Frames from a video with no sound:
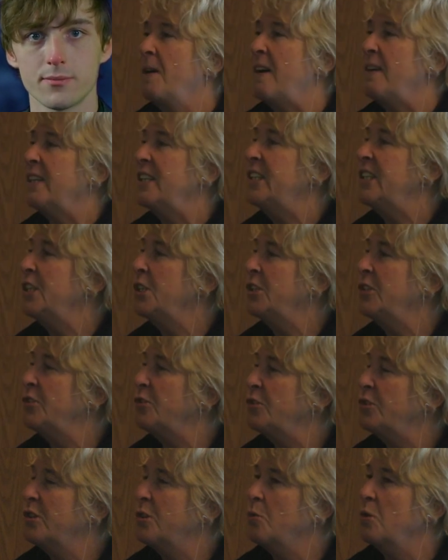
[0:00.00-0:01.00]

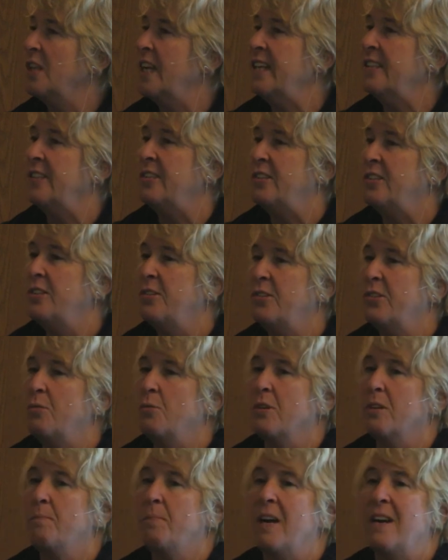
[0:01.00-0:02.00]
Politicians are so reluctant to use
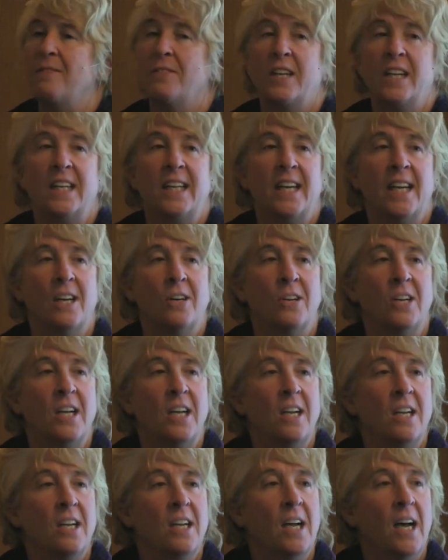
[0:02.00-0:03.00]
the word poverty now
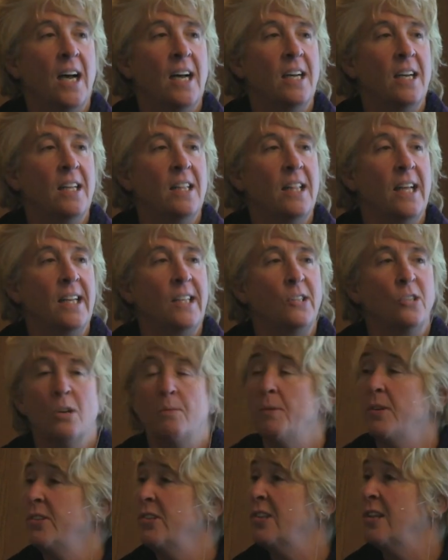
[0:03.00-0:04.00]
that it's
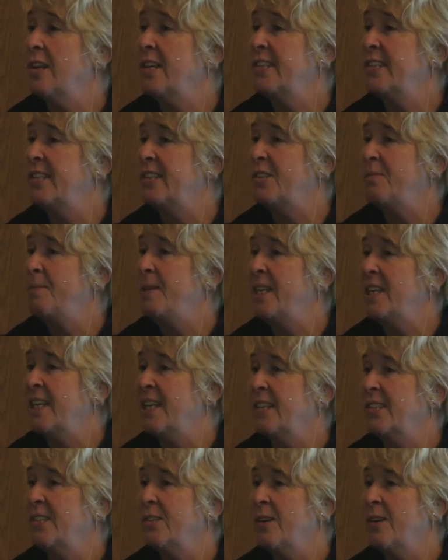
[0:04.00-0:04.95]
almost lost its meaning.